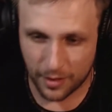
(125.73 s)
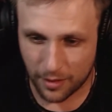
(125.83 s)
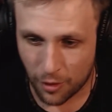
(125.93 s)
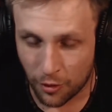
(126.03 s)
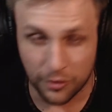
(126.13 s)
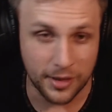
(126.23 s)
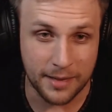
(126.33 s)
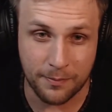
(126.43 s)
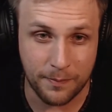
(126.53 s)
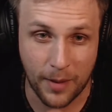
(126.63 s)
All like
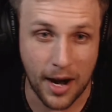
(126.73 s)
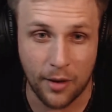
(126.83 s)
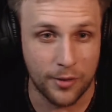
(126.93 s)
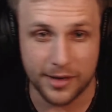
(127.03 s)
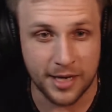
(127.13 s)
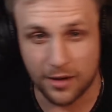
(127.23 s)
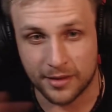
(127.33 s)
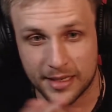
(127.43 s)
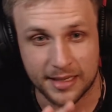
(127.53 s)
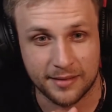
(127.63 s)
BioWare,
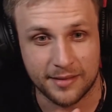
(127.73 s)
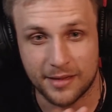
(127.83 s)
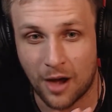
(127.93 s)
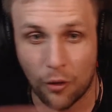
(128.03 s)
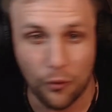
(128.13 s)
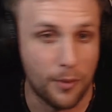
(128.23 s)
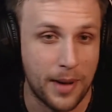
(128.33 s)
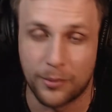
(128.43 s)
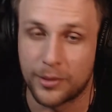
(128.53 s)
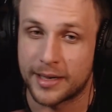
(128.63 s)
the Old
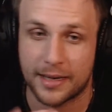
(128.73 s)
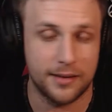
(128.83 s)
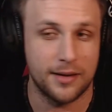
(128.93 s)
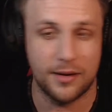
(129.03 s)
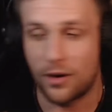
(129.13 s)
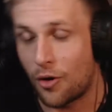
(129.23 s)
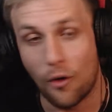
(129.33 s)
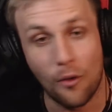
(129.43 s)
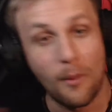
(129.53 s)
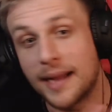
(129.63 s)
Republic,
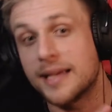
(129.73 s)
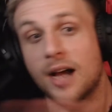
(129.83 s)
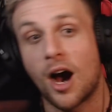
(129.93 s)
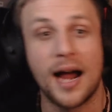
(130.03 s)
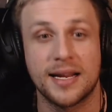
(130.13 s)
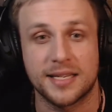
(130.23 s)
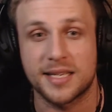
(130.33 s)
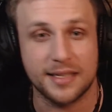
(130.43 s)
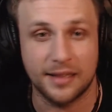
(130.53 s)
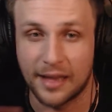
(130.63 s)
all my
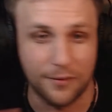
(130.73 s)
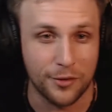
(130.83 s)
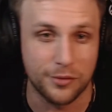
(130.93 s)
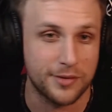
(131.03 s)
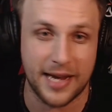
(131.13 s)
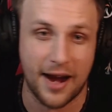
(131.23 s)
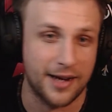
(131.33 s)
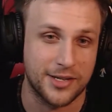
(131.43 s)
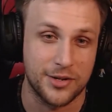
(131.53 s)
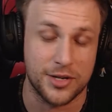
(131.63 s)
highest level
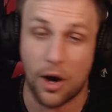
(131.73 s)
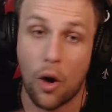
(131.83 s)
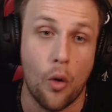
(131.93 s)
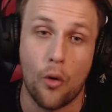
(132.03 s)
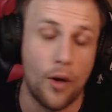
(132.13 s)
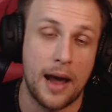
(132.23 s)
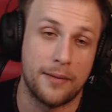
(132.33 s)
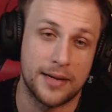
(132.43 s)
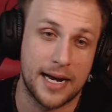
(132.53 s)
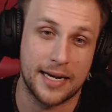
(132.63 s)
characters are all
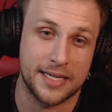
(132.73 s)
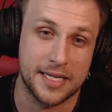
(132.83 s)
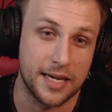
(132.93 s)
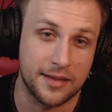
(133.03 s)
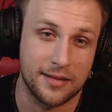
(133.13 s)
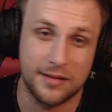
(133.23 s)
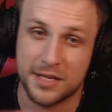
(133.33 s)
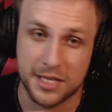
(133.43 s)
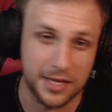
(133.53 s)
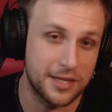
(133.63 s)

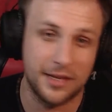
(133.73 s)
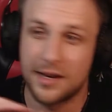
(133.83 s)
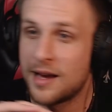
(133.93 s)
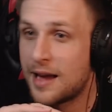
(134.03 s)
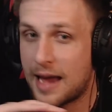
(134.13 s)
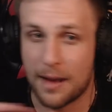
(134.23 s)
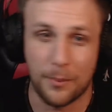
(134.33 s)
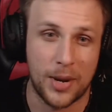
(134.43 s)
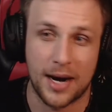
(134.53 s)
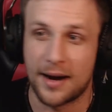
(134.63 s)
Sith,
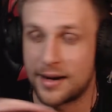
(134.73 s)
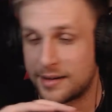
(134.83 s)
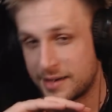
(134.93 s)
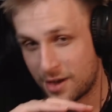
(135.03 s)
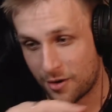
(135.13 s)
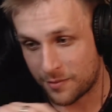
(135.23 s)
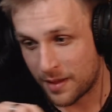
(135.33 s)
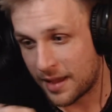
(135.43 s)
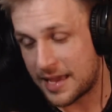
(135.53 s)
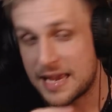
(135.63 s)
Empire,
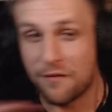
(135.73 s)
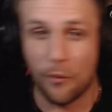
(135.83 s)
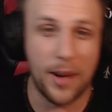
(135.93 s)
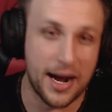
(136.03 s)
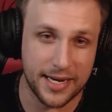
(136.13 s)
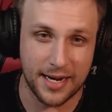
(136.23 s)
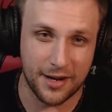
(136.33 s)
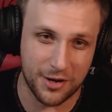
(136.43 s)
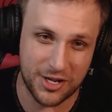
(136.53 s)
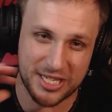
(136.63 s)
evil bounty
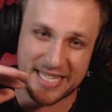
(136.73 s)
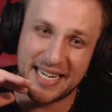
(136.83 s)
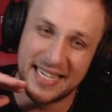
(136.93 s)
hunters,